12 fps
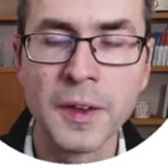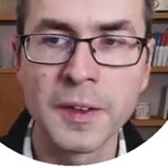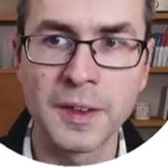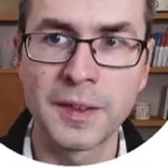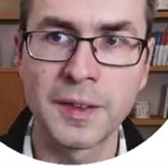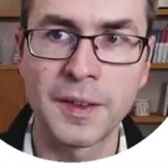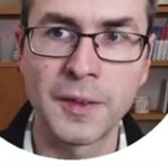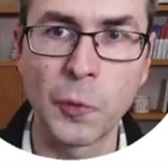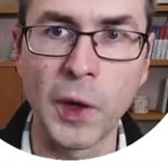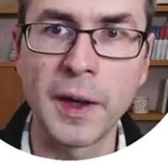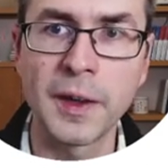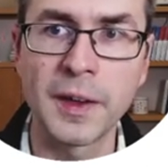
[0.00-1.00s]
this
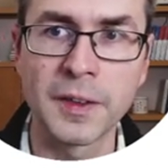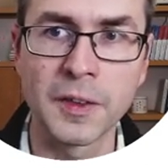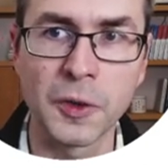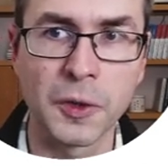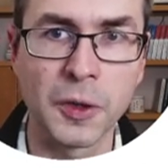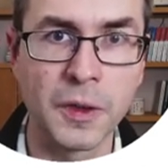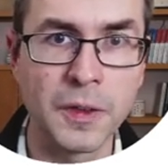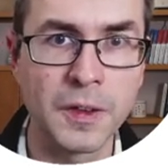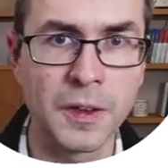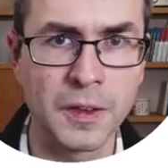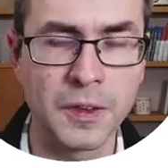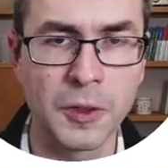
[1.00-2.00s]
y as it occurs
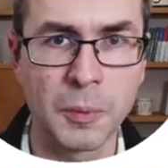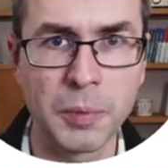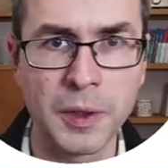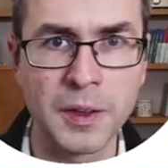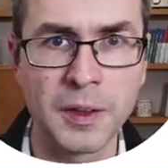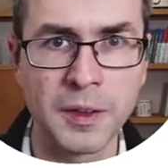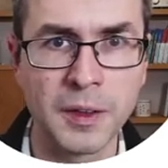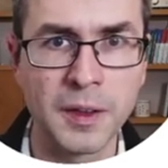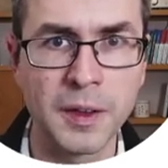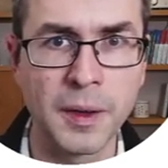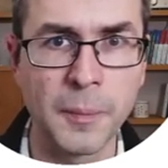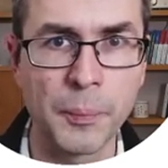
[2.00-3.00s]
here is completely
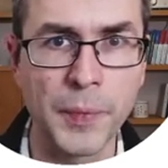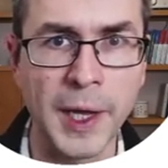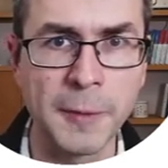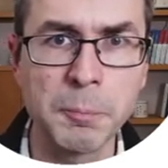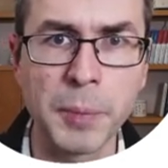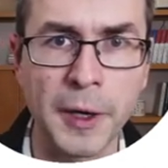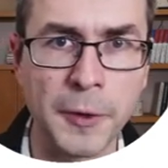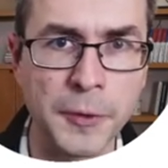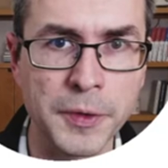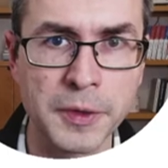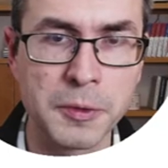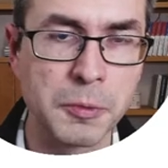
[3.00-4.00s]
um,
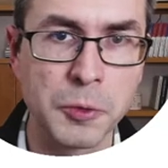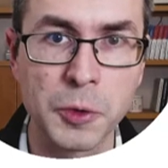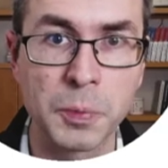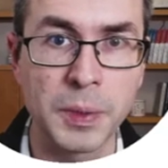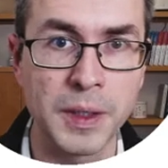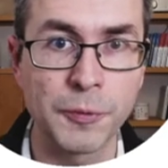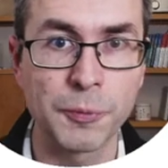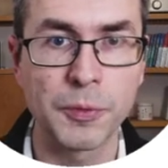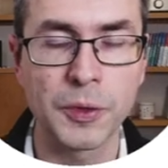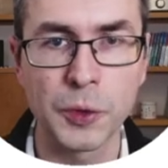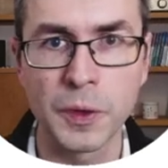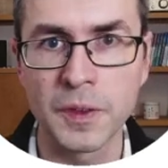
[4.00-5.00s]
unbound it could be
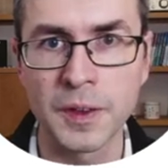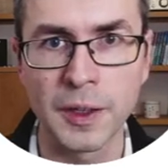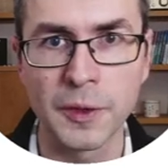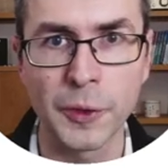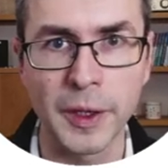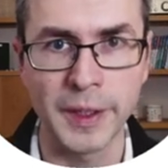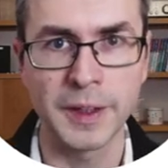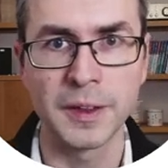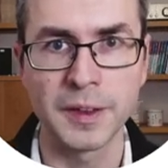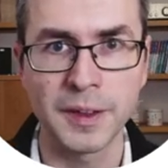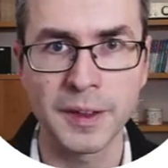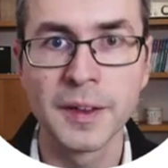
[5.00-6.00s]
could stand for
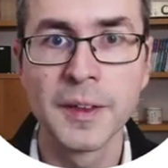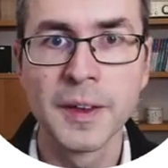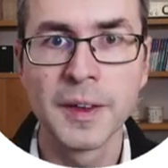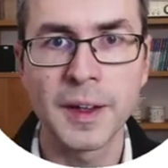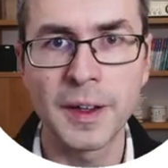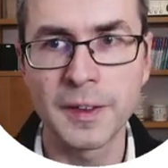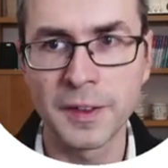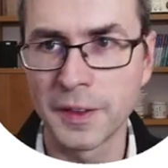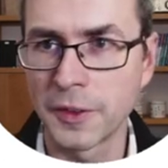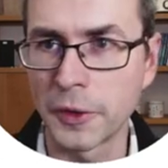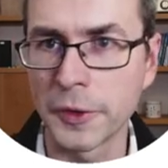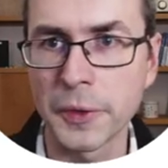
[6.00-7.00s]
anything and this
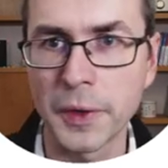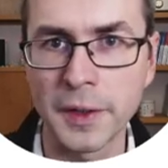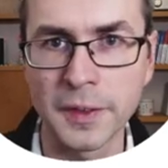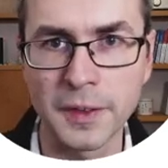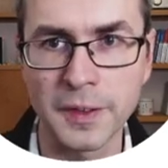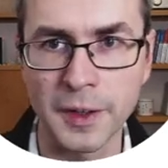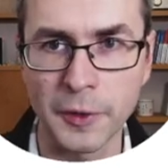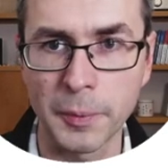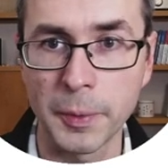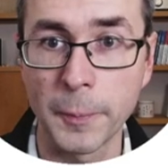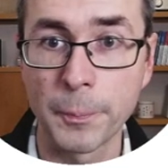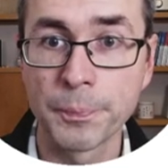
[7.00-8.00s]
is also
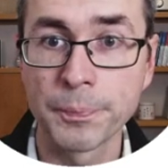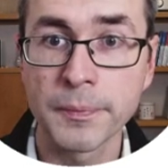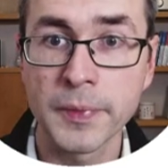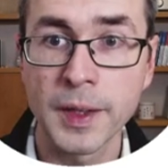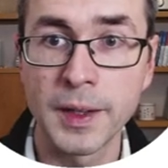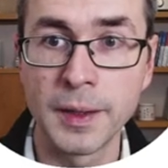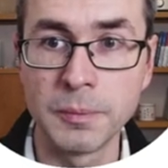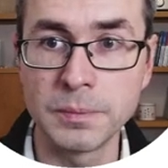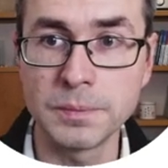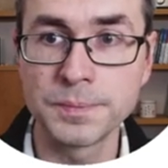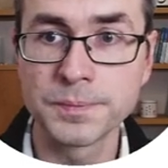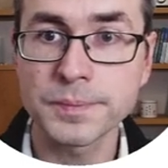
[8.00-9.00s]
undesirable
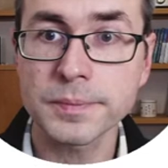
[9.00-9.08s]
um,